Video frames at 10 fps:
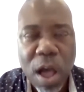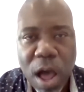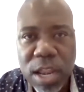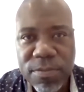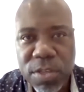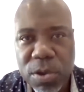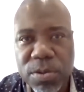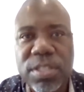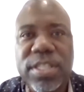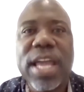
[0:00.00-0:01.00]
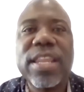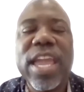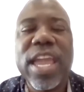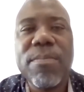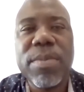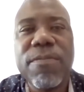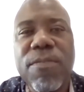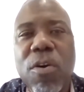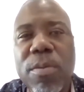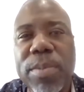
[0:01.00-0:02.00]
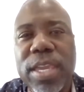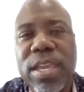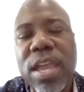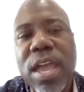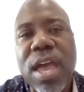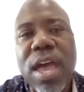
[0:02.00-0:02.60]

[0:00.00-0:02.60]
all of those that came before me.